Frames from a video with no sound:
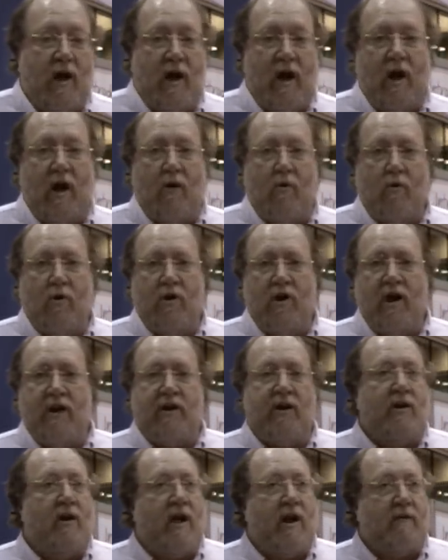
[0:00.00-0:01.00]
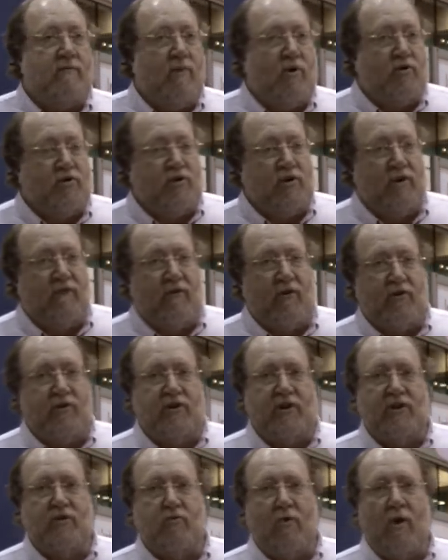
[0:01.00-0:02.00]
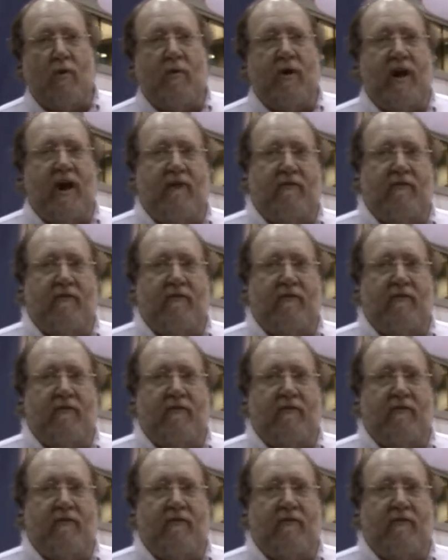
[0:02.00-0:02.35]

We're not unlike most universities where we